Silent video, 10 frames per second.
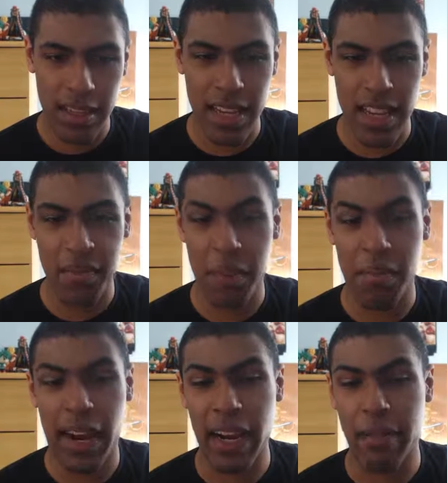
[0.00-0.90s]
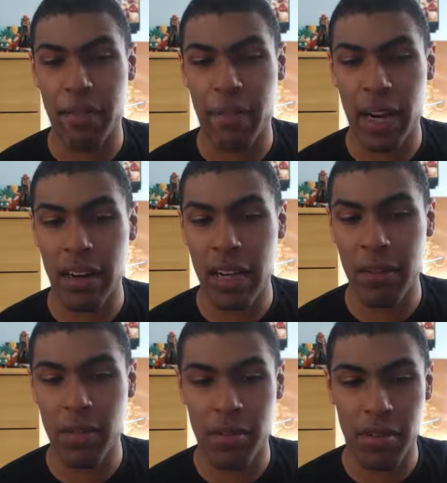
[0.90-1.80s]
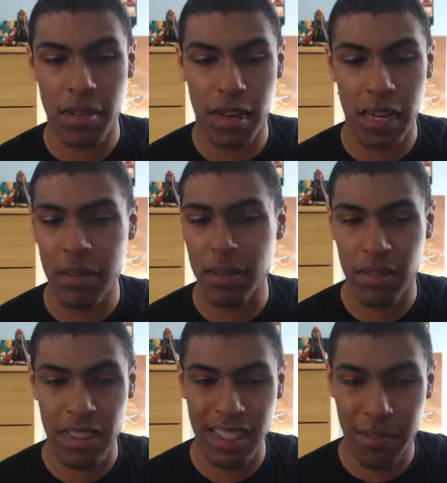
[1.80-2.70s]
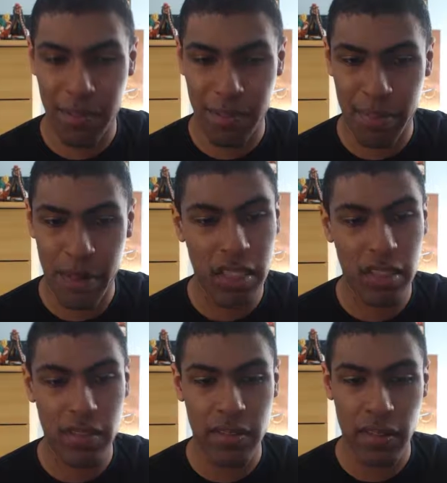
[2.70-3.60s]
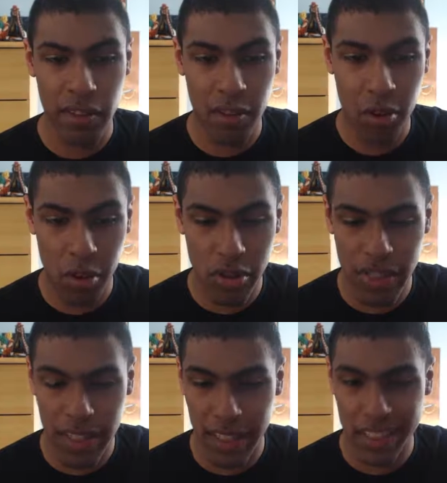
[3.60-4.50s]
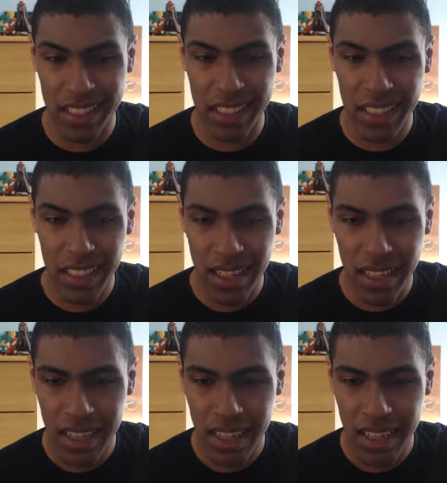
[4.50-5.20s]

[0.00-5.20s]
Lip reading: It's as my mind and body unable to resist the pressure of the gorgeousness.